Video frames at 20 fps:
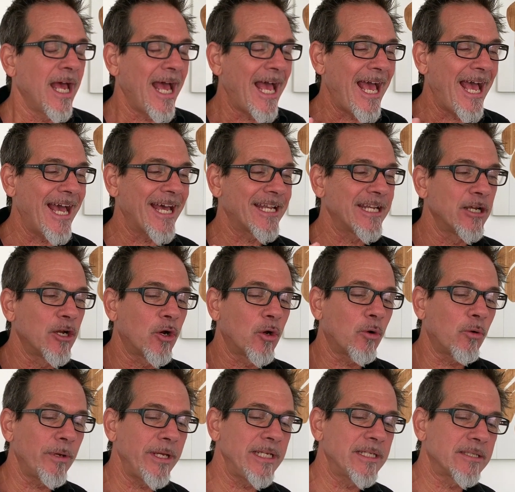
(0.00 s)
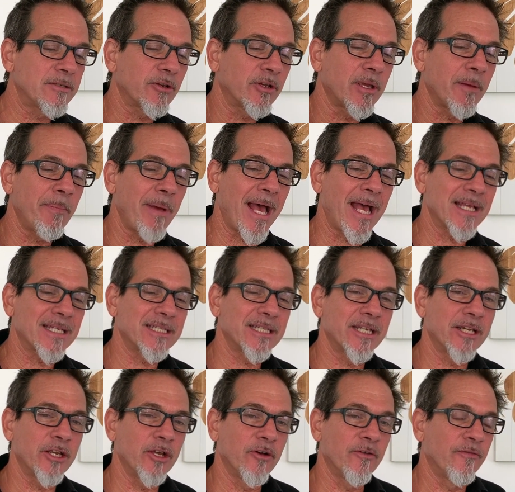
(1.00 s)
had increased their
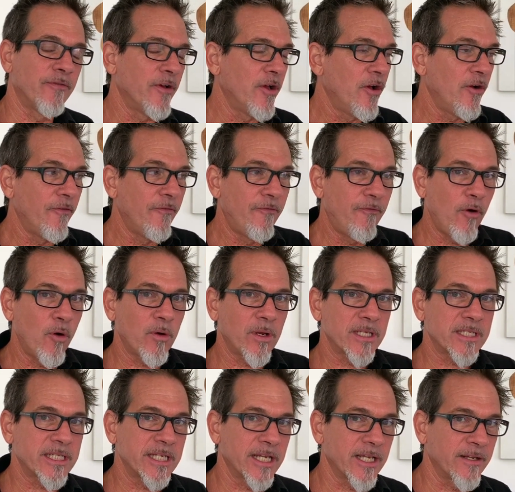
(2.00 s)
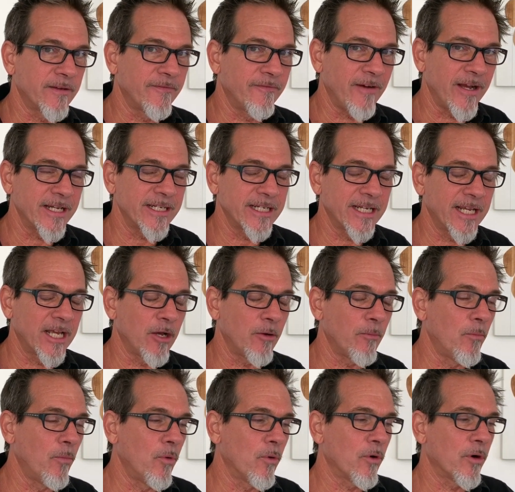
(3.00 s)
capacity of focusing and finding
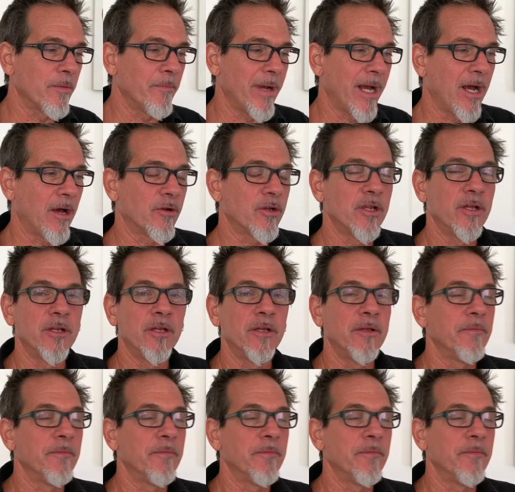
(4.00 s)
out more about